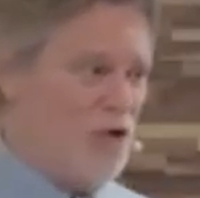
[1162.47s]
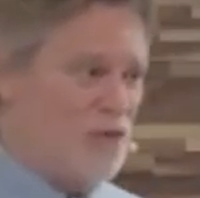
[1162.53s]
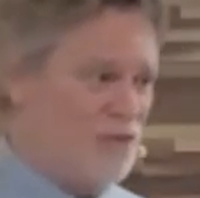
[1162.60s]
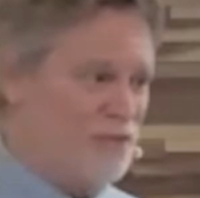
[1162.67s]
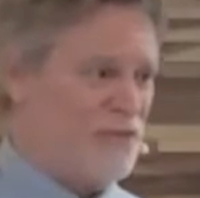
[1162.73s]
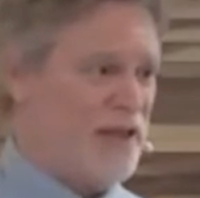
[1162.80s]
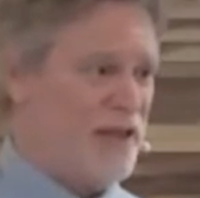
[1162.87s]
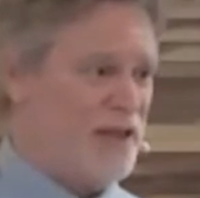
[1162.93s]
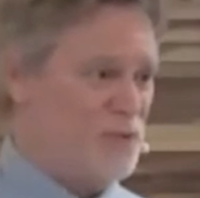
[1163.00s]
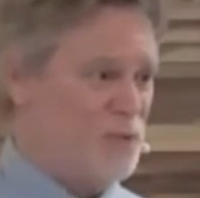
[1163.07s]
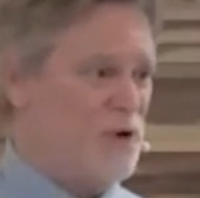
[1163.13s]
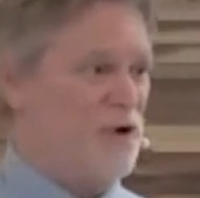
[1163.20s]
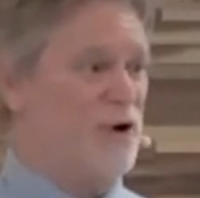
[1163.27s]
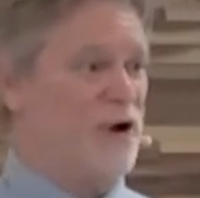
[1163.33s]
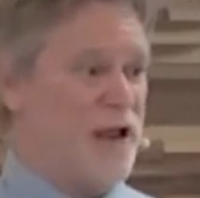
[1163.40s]
the faith
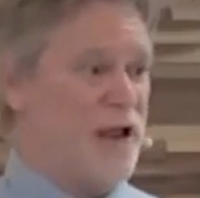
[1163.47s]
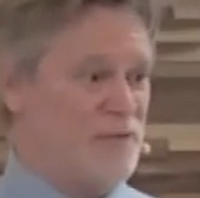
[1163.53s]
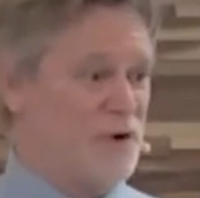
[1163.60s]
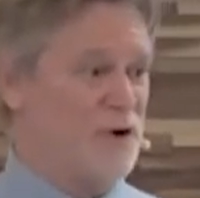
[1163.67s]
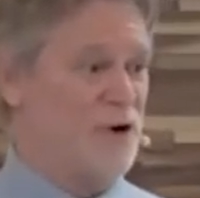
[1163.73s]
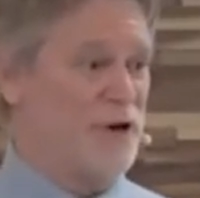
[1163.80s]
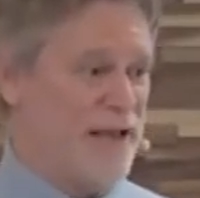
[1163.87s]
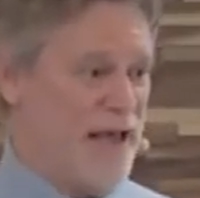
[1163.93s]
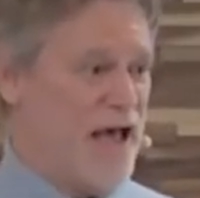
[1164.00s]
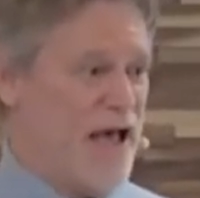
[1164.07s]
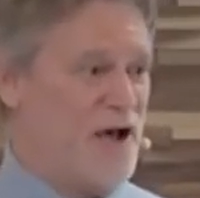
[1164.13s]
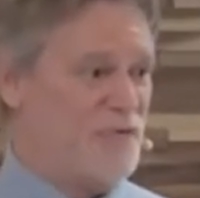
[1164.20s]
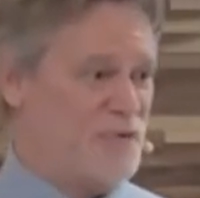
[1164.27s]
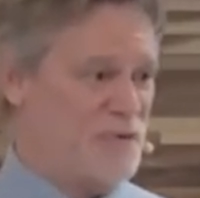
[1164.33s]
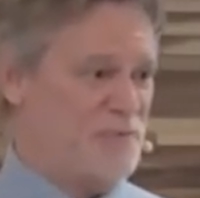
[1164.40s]
we're ever going to
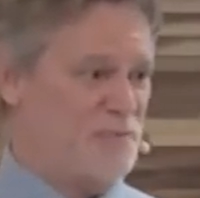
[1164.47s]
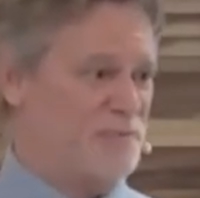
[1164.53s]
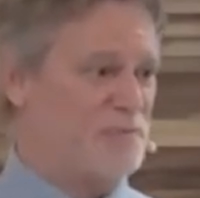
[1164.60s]
have.